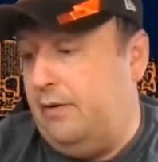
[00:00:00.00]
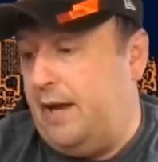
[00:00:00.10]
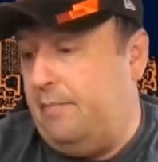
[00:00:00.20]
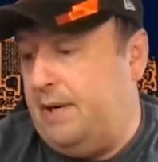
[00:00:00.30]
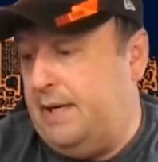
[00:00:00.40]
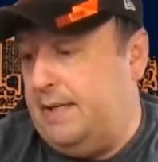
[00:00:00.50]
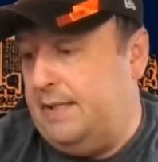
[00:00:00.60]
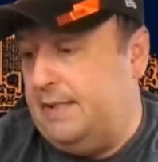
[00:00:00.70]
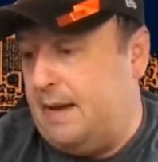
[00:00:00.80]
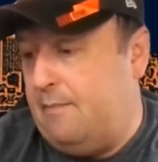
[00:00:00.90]
That'll be in
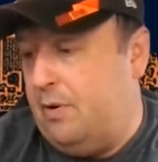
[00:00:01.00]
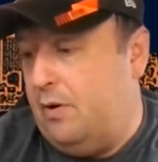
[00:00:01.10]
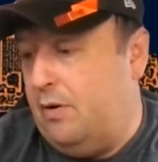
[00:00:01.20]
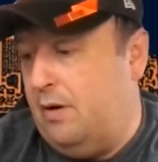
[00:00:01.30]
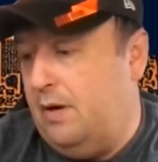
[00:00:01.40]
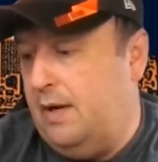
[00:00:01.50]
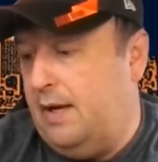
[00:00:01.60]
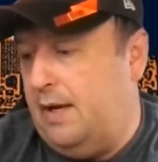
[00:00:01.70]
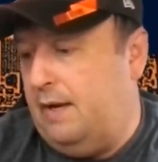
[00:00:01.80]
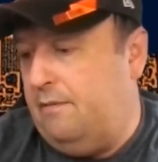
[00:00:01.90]
December.
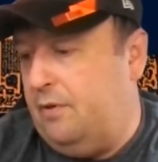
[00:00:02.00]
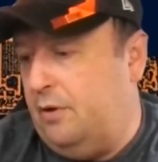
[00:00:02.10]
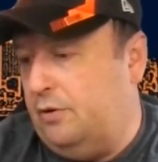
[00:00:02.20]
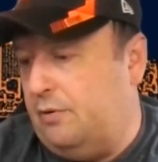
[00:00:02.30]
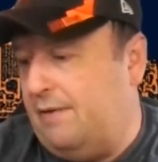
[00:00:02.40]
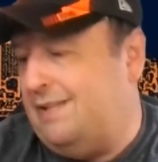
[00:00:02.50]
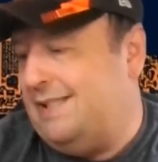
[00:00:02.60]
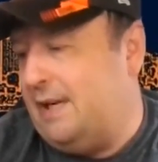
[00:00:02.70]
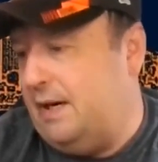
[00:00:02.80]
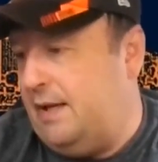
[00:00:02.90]
And for those who haven't
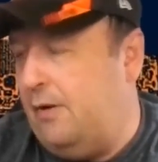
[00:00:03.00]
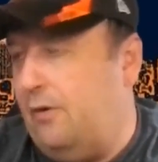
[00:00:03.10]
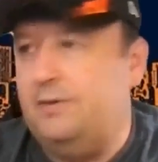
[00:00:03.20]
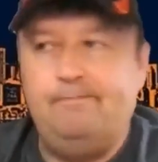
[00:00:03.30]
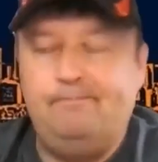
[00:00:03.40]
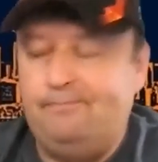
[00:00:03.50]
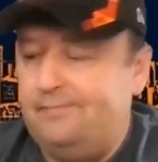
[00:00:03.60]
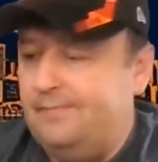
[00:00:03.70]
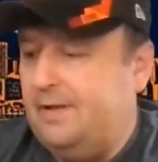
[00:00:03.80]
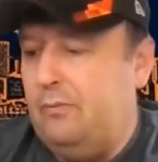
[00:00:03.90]
seen those,
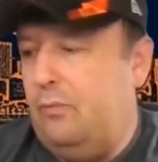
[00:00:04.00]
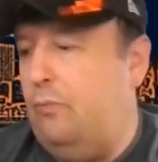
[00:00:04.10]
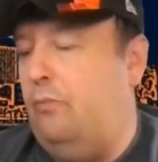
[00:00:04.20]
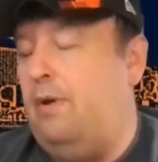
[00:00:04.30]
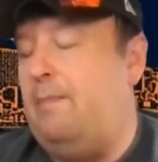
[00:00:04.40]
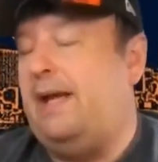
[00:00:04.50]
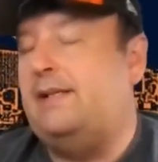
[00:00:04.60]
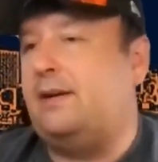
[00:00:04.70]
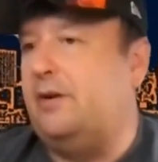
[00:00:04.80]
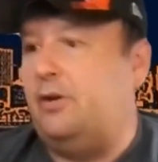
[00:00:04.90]
we
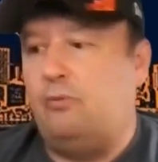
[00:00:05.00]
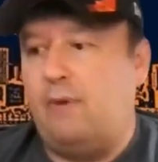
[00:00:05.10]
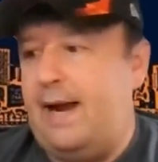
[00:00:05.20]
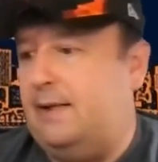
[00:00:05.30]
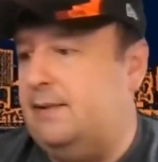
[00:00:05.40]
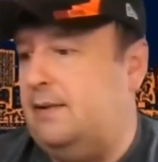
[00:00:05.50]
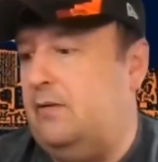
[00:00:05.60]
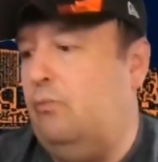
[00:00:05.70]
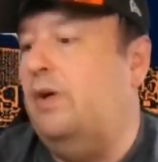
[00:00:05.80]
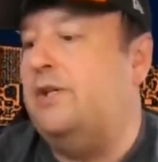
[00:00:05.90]
basically grant
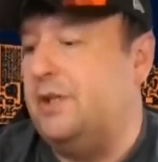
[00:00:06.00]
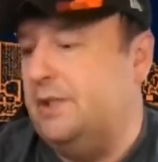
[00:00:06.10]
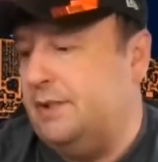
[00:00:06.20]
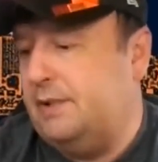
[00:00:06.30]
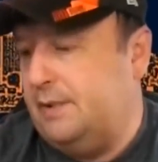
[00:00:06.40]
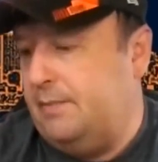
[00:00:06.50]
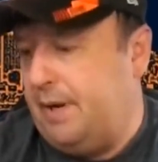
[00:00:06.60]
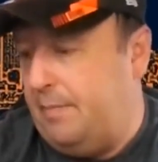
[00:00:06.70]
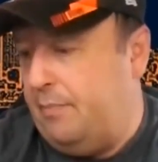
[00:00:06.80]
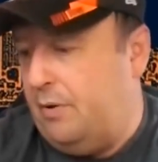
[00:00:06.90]
wishes to
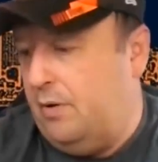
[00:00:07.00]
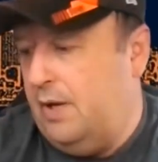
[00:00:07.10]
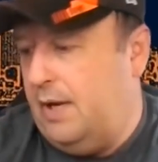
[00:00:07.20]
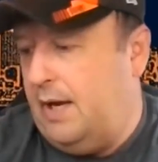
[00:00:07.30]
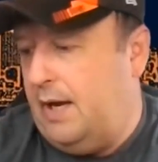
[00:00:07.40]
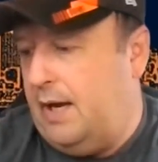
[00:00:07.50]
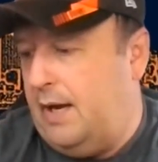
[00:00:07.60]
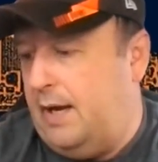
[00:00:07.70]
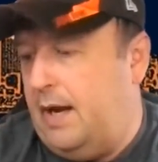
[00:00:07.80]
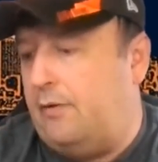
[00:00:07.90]
people,
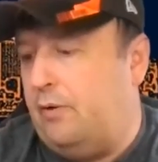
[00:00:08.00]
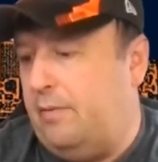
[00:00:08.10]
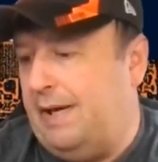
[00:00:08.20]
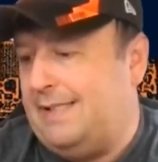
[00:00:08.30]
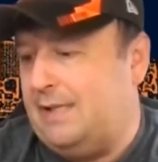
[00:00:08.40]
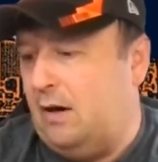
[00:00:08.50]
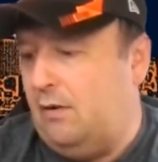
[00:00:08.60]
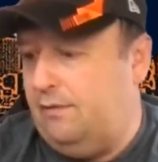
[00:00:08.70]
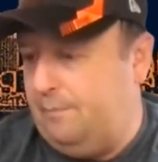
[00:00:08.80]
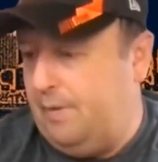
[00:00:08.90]
not only
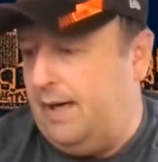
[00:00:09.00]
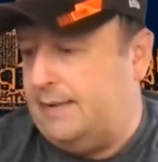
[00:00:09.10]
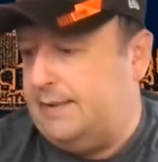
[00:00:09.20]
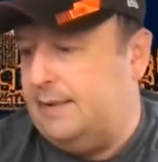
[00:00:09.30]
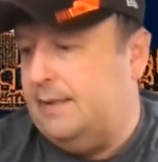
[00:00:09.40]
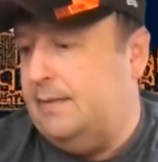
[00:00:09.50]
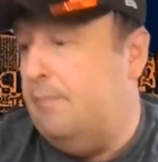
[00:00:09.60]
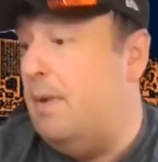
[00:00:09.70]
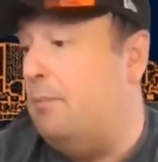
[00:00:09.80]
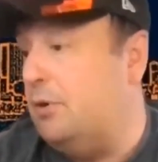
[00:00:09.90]
myself, but
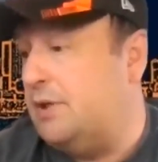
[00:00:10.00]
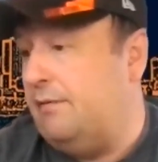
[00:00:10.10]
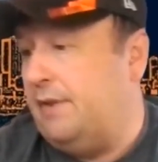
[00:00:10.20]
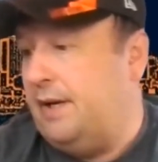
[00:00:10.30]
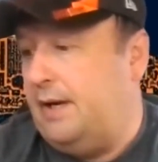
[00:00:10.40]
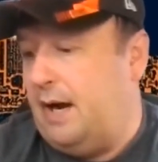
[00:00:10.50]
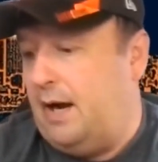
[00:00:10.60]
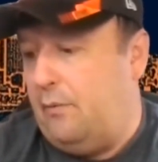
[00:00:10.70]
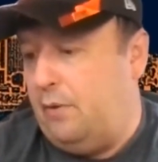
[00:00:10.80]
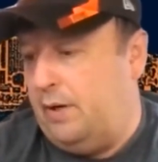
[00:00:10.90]
members of the
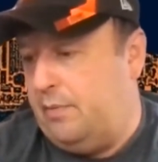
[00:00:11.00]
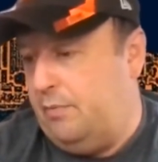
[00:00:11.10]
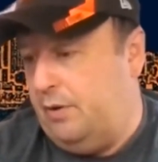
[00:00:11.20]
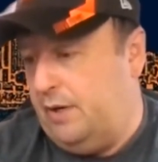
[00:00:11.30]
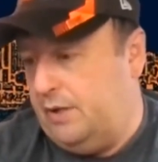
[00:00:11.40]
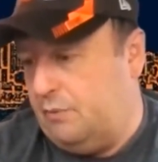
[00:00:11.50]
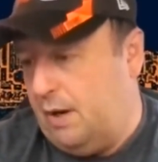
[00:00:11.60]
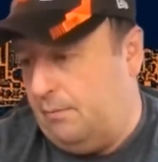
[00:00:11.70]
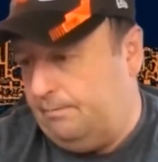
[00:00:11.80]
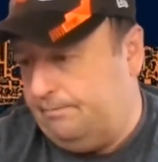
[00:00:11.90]
iWIN community as
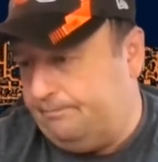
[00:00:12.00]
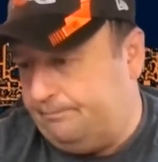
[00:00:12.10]
well.